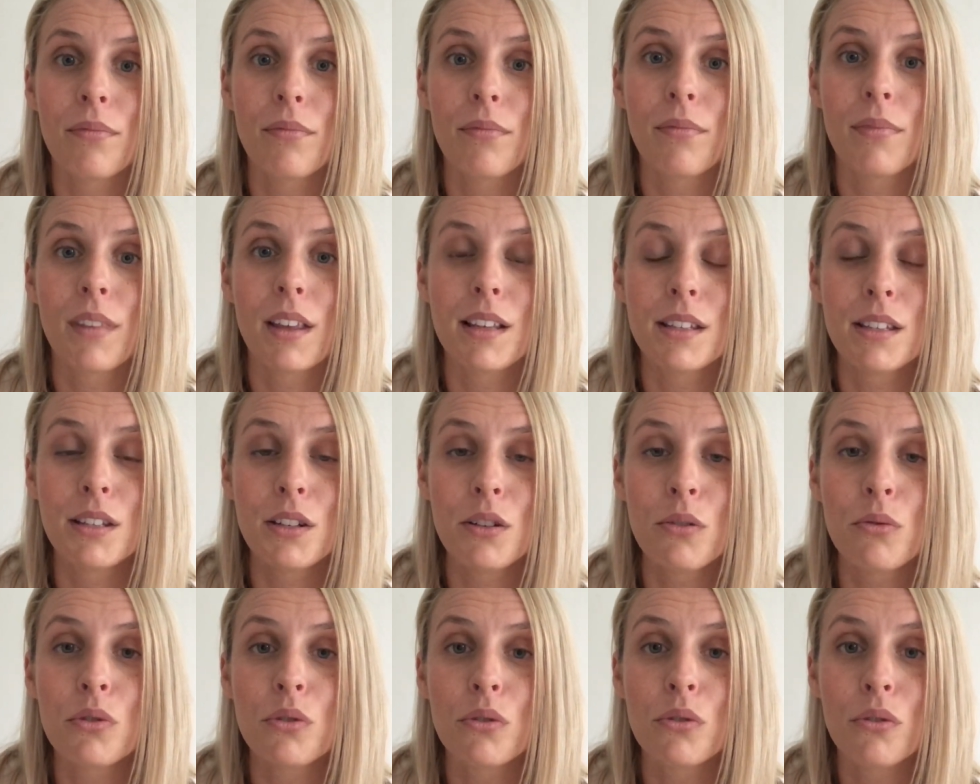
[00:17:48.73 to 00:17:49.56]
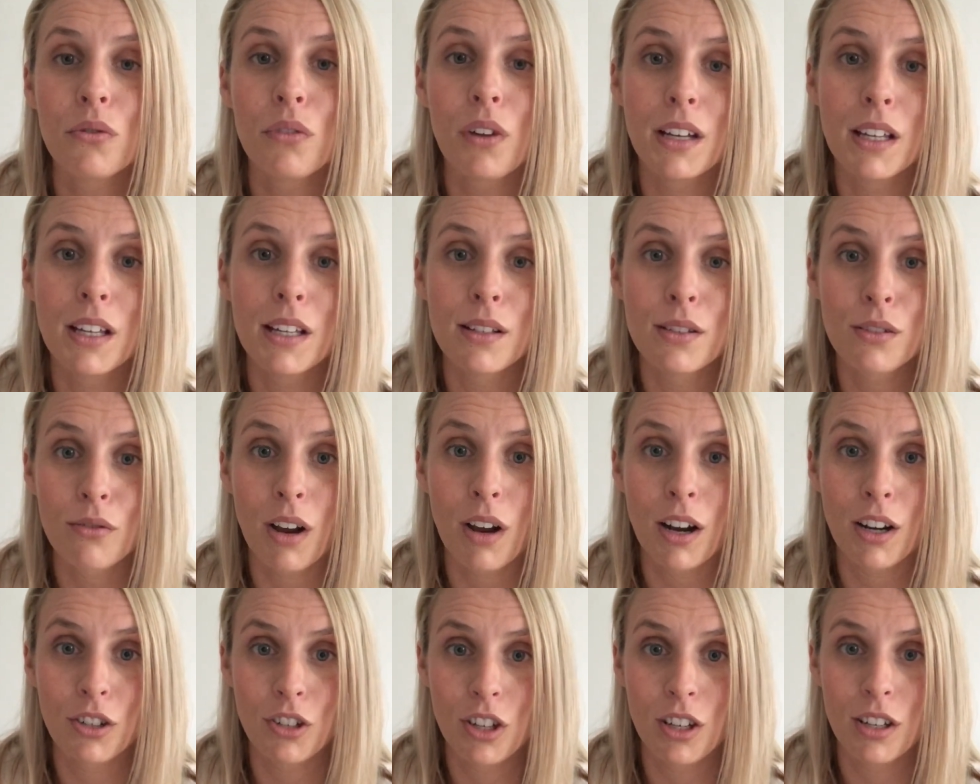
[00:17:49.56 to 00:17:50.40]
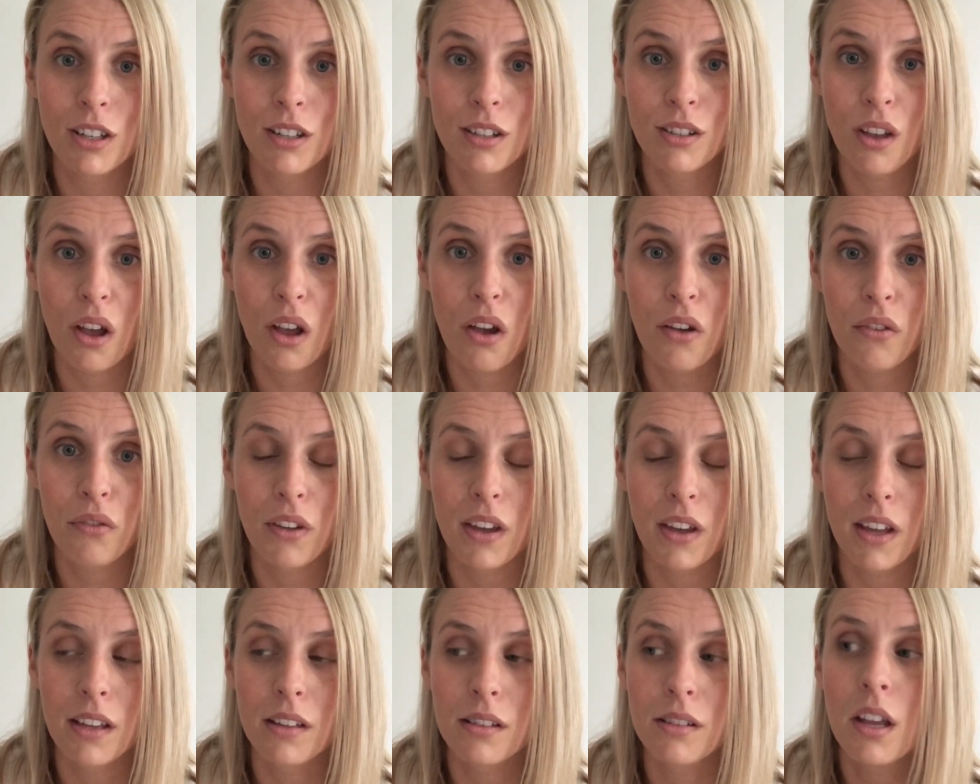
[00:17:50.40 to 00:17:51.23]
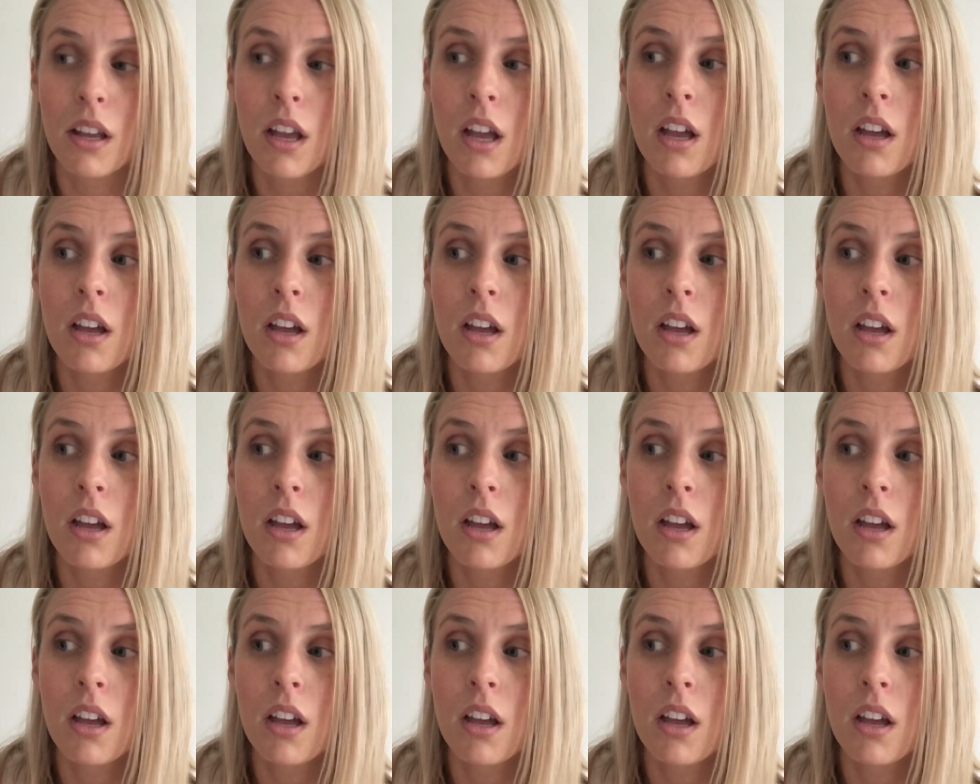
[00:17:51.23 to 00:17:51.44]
That's still sort of only scratching the surface.